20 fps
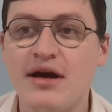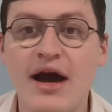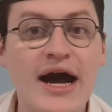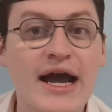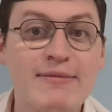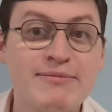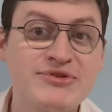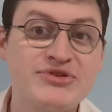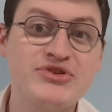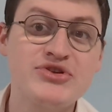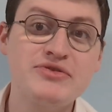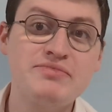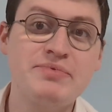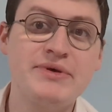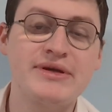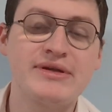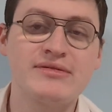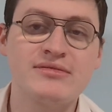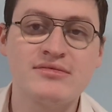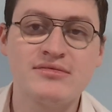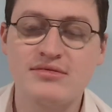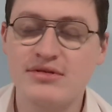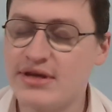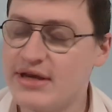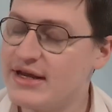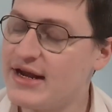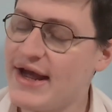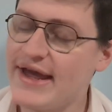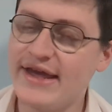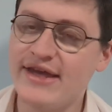I'm stupid
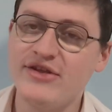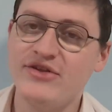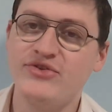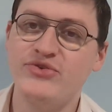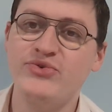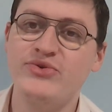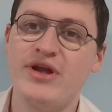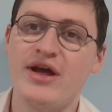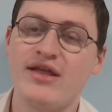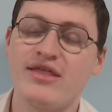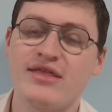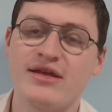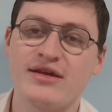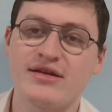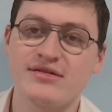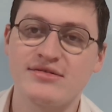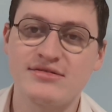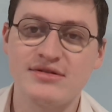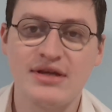and I can do nothing.